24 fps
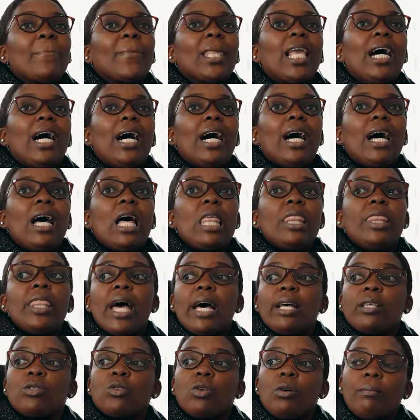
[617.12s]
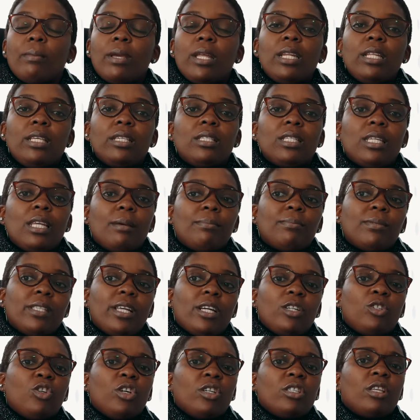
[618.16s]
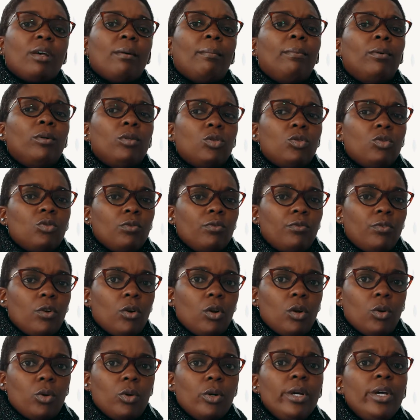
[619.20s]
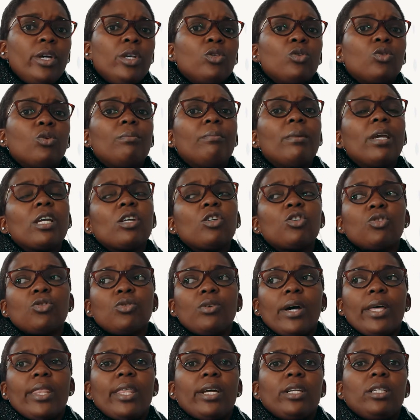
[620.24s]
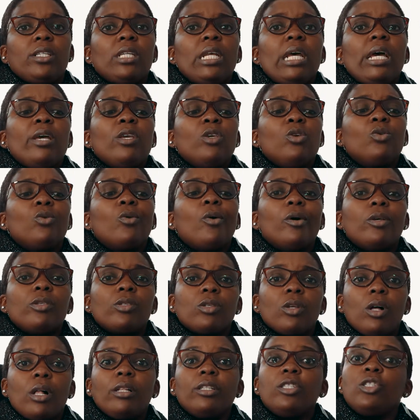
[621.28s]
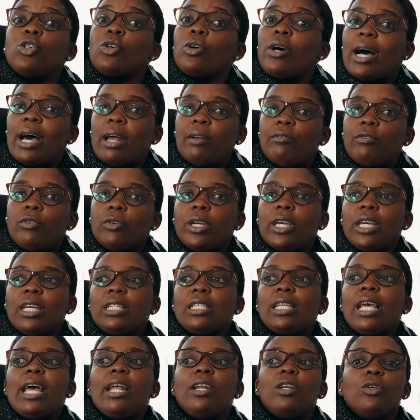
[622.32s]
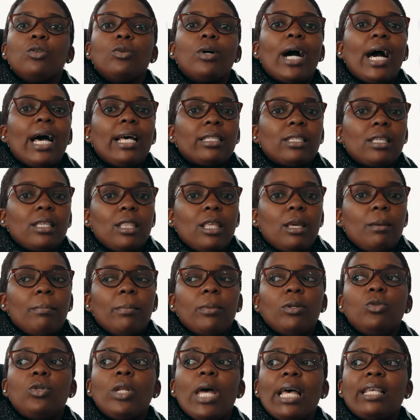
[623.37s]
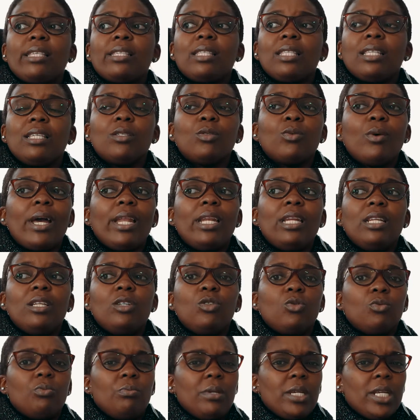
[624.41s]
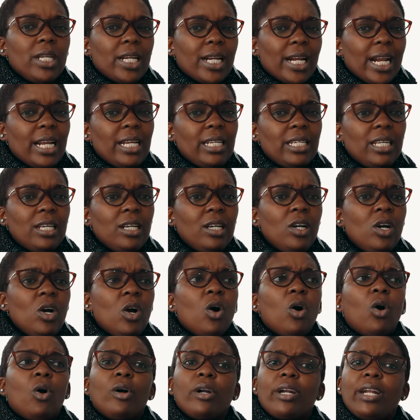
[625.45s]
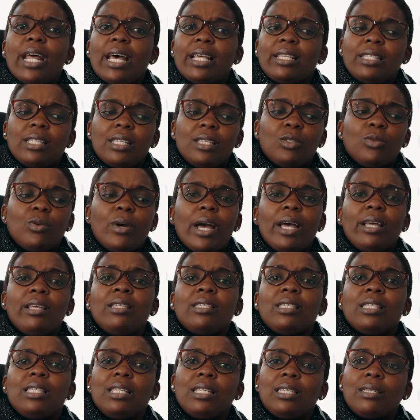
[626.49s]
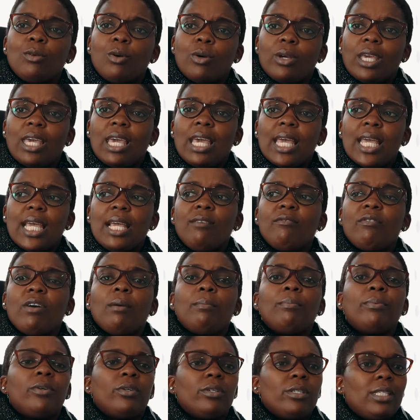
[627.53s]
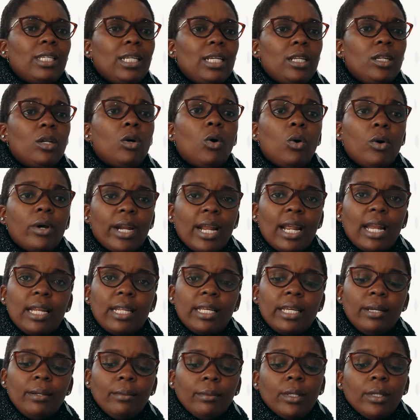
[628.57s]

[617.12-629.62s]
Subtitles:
there are so many steps that you're supposed to follow. So make sure that you consult your advocate and you ask them, does this one need to be in writing, or is this okay if I proceed orally?